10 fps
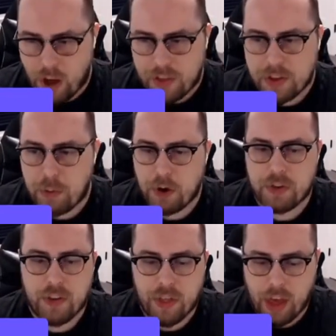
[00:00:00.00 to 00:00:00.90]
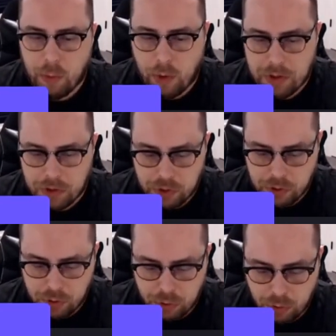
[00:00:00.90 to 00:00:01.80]
you've got this person that
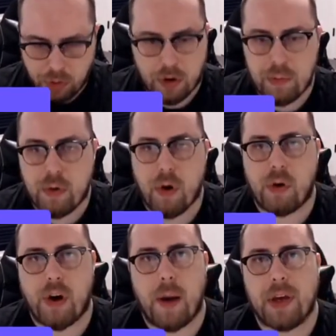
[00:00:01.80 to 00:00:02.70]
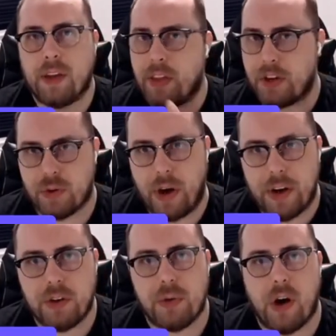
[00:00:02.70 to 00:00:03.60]
wants to learn programming.
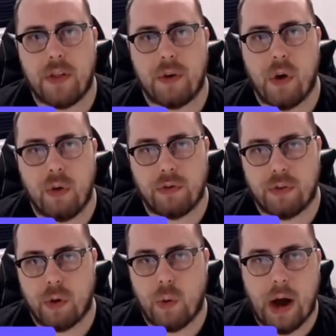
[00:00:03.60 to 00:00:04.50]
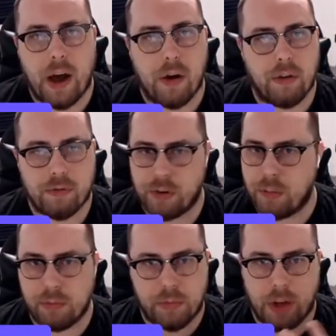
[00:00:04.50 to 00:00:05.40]
They try to do it on their own for a
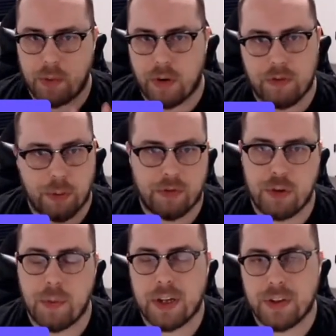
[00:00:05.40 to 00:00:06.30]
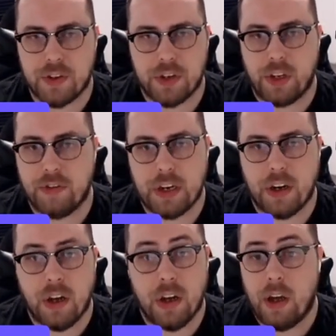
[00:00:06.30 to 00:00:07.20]
while, from anywhere from a few months to
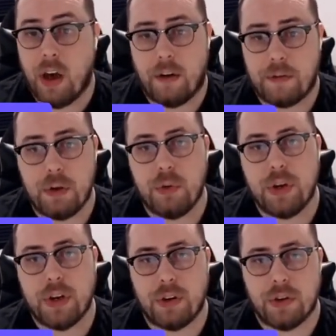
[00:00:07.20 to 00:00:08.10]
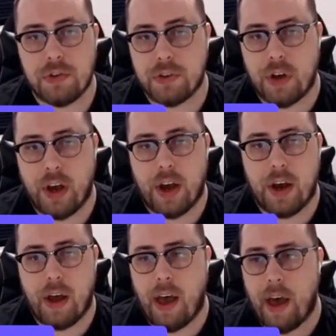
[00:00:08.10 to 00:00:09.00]
even a few years,
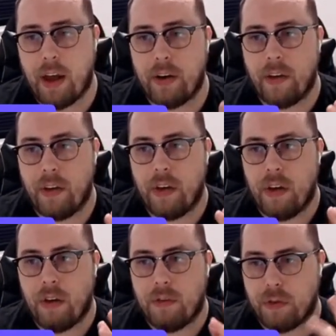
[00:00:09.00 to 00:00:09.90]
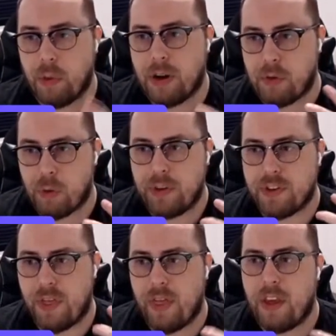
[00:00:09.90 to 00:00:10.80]
and for
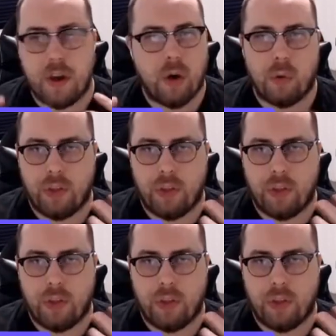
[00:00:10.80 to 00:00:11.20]
whatever reason,